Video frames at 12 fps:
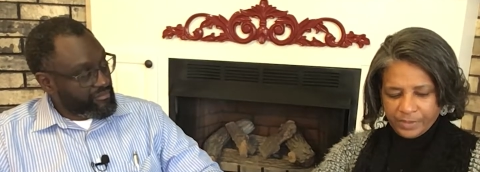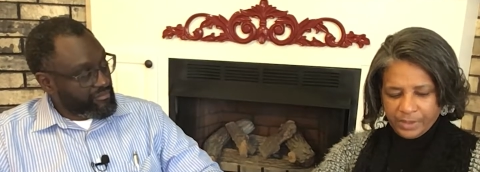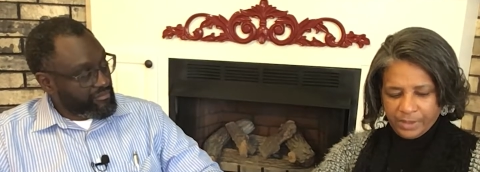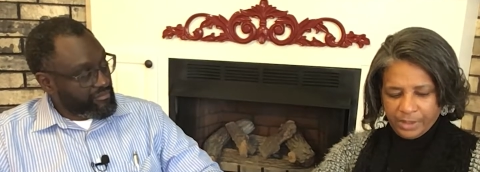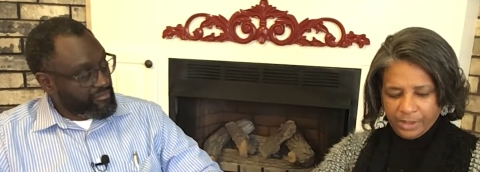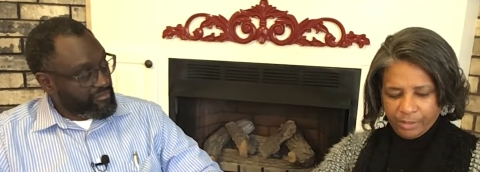
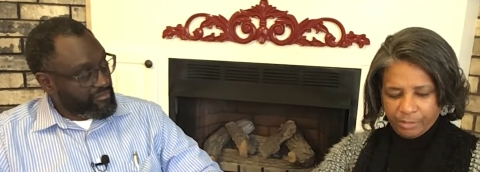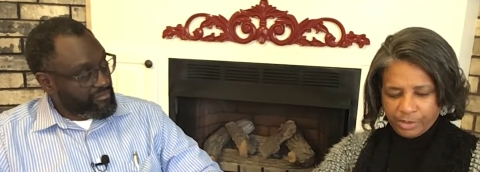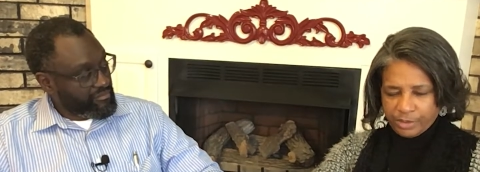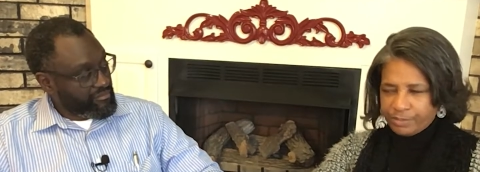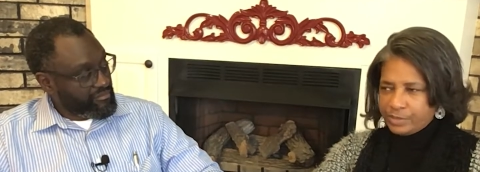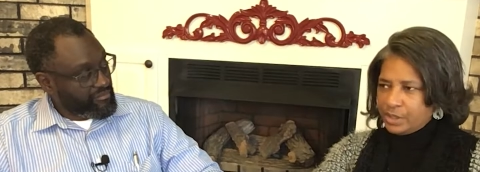Speaker 1: uh,
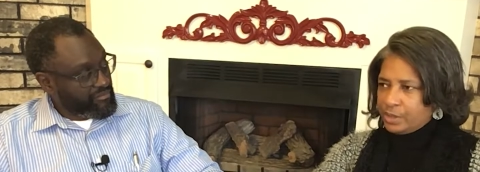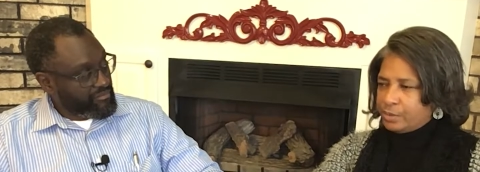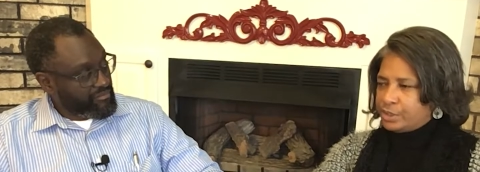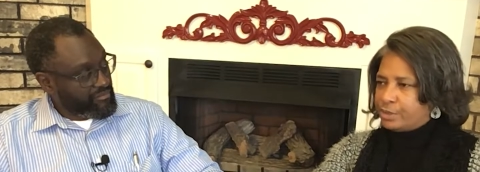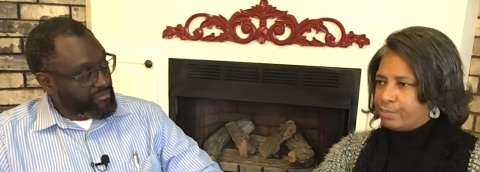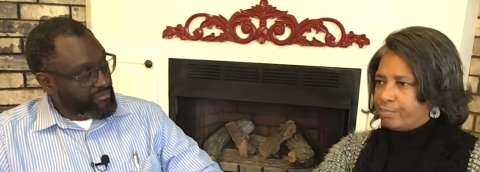to you know
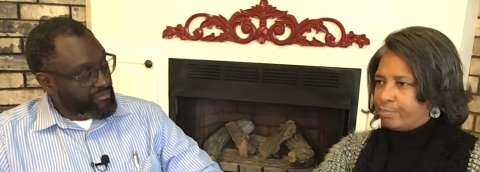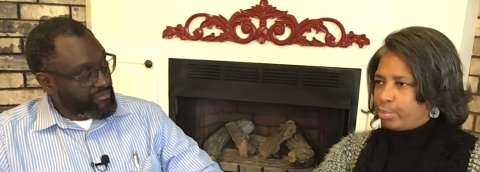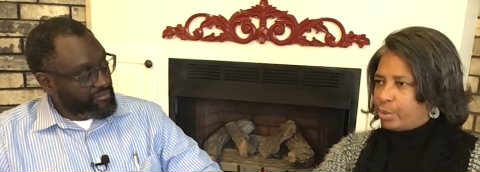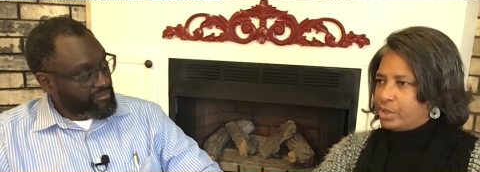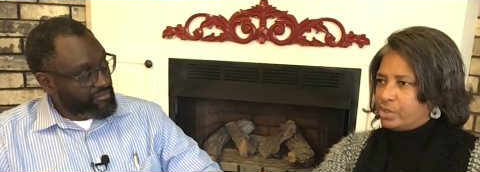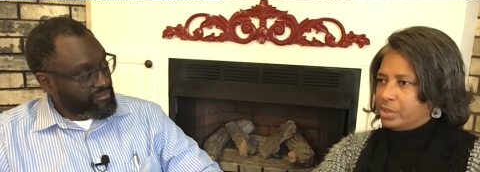just
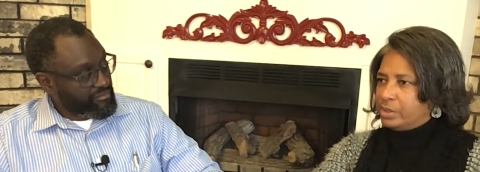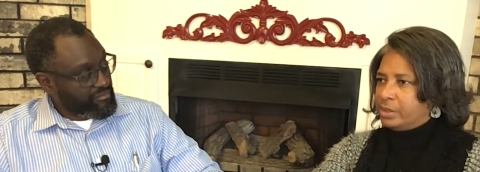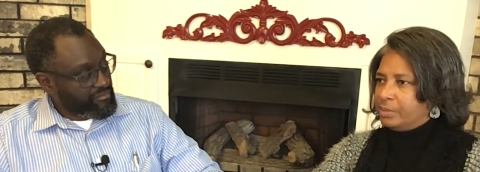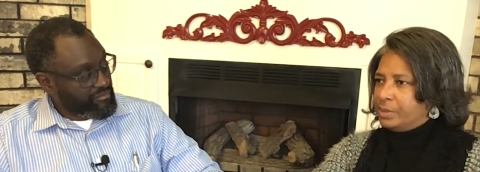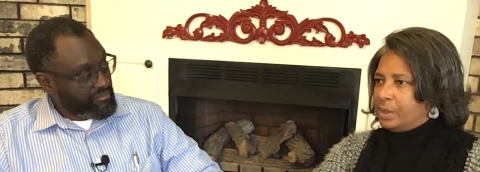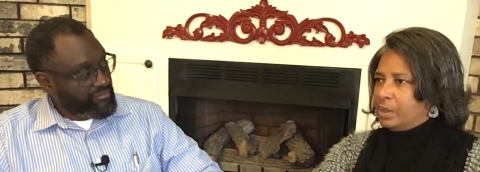preach to them.